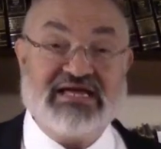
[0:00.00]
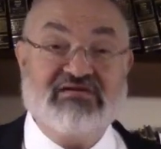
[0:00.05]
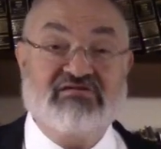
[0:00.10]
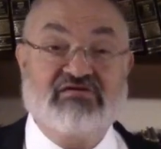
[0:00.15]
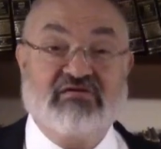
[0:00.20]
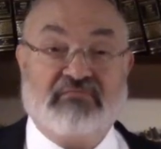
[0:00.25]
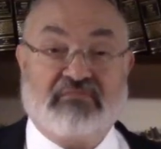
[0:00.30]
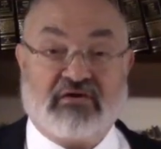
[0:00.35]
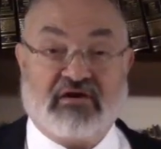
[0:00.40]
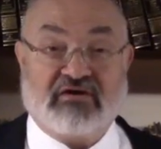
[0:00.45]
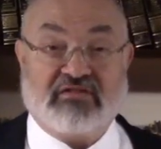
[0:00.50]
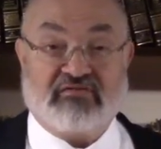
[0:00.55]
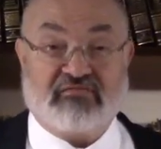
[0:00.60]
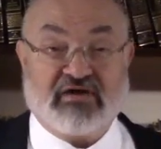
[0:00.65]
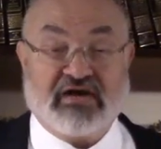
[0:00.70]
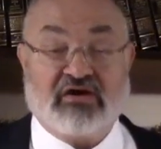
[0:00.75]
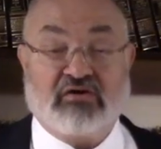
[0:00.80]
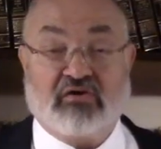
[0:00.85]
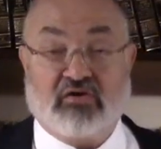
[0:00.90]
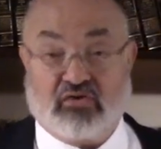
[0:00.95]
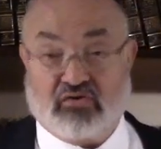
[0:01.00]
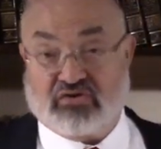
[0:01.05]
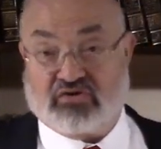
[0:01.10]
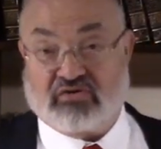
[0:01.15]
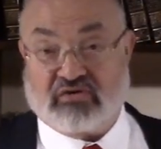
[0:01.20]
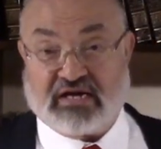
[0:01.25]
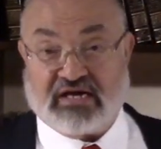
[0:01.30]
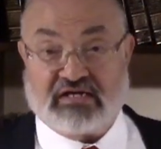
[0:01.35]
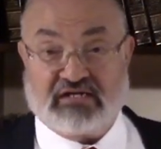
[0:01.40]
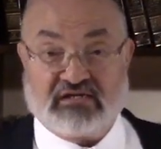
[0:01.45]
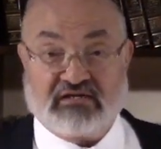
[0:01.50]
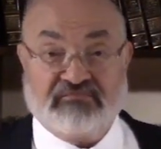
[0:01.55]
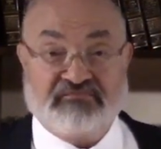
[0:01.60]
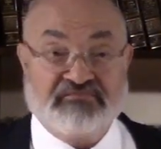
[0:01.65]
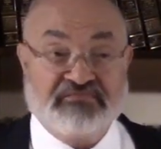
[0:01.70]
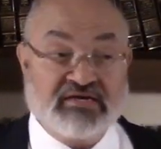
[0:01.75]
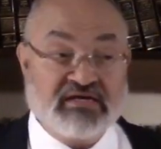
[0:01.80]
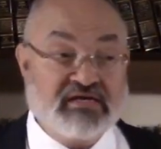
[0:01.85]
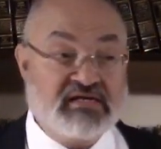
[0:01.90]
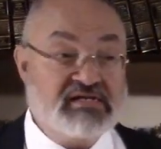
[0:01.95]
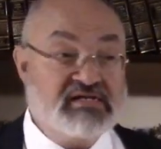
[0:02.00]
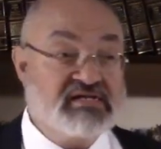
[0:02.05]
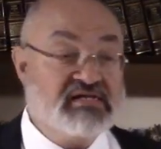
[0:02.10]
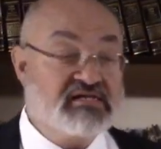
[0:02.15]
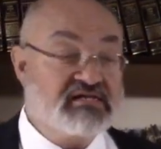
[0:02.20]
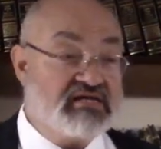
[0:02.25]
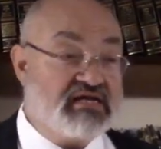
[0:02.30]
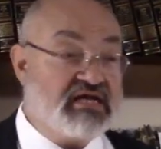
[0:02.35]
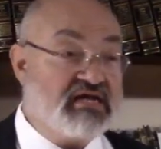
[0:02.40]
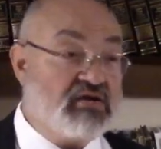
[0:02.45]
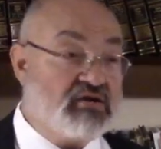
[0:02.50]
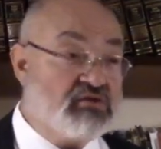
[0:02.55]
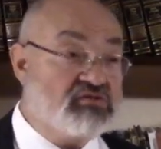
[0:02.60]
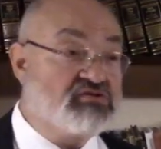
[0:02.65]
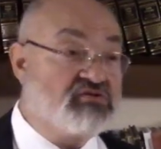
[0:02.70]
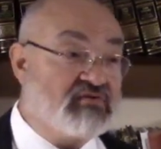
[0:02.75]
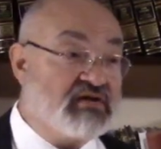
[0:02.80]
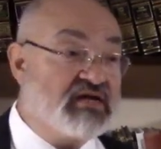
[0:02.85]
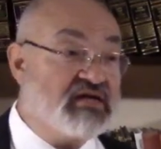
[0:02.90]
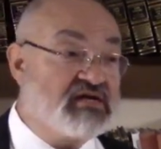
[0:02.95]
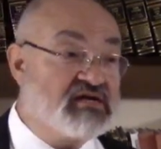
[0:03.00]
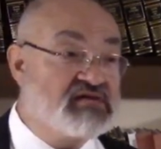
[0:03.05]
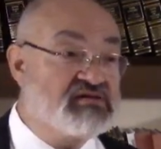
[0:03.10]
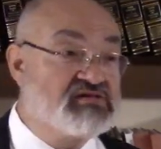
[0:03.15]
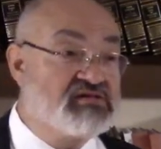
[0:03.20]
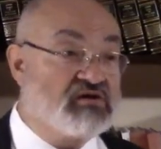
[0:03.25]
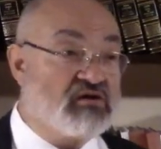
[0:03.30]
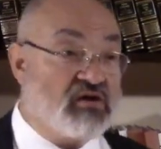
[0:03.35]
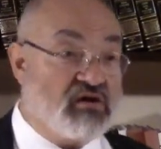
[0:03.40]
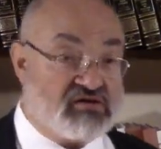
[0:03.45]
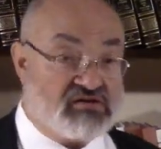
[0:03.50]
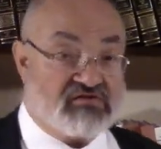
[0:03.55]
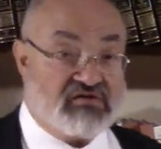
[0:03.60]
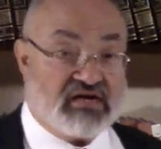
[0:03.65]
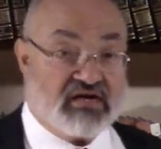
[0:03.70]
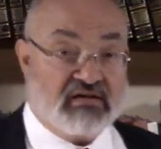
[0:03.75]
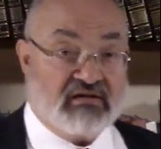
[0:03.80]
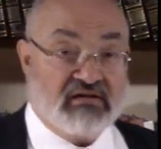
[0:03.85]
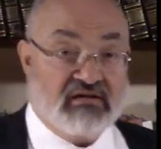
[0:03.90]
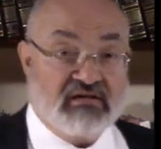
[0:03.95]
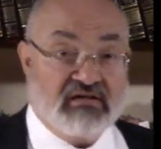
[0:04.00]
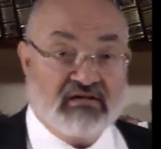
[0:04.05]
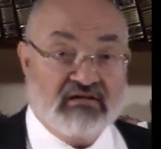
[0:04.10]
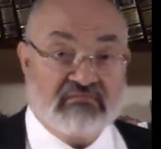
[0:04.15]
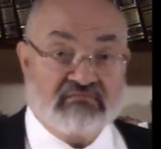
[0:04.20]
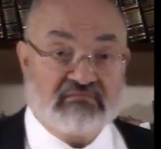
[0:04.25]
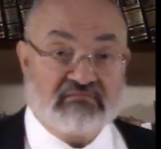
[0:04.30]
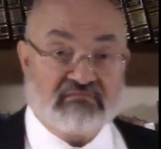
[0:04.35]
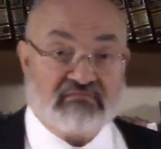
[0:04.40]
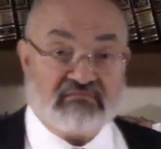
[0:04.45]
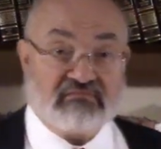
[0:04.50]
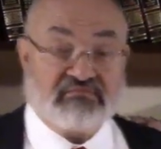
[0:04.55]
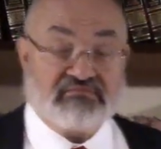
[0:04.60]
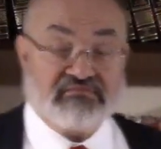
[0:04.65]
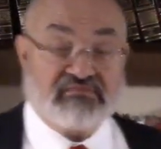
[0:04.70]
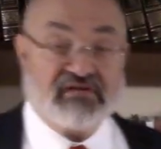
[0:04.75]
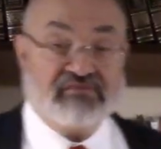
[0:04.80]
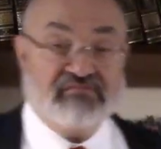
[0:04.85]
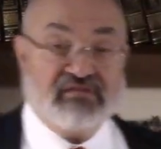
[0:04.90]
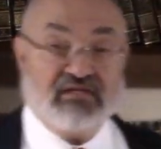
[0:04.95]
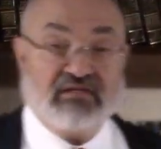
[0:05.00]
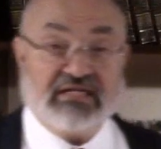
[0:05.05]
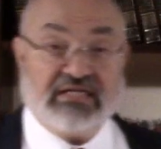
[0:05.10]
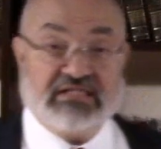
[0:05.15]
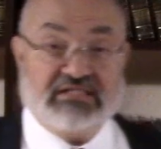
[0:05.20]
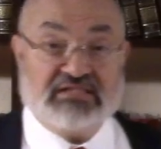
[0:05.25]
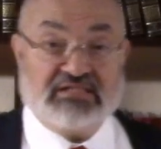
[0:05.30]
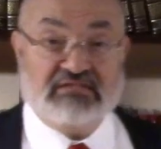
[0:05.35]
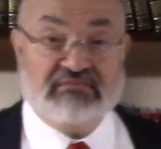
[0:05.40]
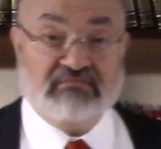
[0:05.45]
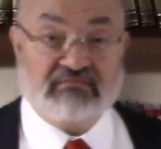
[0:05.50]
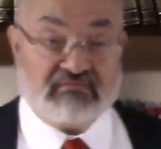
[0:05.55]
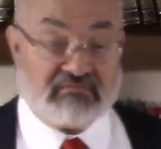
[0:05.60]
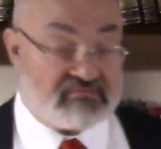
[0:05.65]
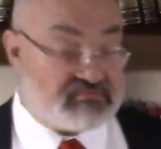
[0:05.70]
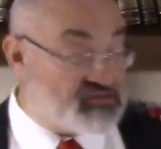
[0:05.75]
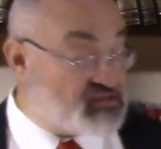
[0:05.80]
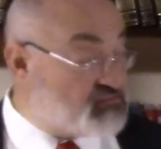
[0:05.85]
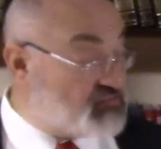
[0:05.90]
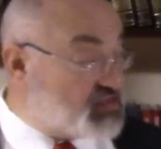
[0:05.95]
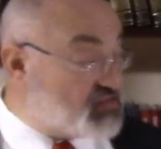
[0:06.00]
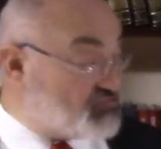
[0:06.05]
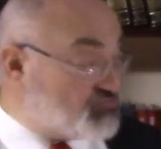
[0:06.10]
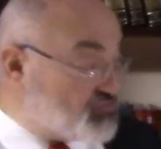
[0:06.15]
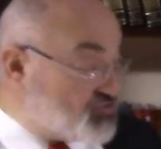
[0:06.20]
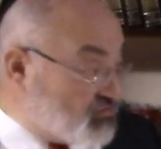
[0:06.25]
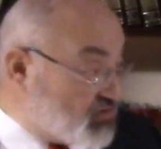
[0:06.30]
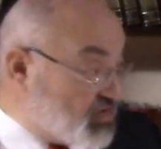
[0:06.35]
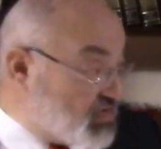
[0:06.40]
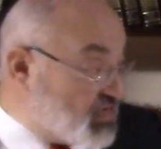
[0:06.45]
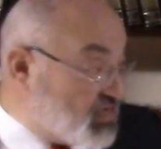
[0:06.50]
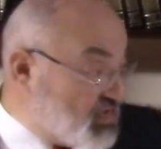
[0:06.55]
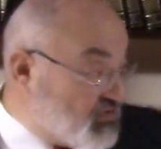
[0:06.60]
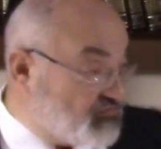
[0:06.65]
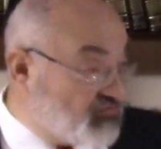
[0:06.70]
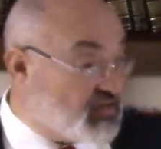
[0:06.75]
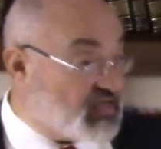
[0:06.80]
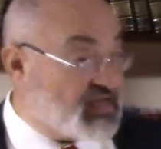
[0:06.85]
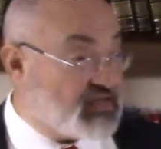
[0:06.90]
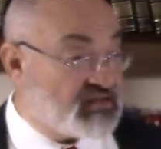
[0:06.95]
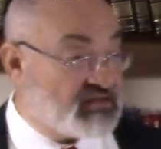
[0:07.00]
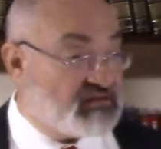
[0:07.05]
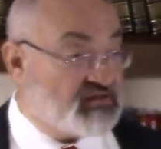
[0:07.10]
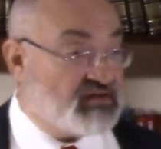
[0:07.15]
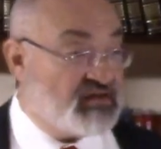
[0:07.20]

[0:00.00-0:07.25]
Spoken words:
eastern part of the Reich, or Österreich. Today, Österreich is Austria. But in the Middle Ages, they meant the right half of that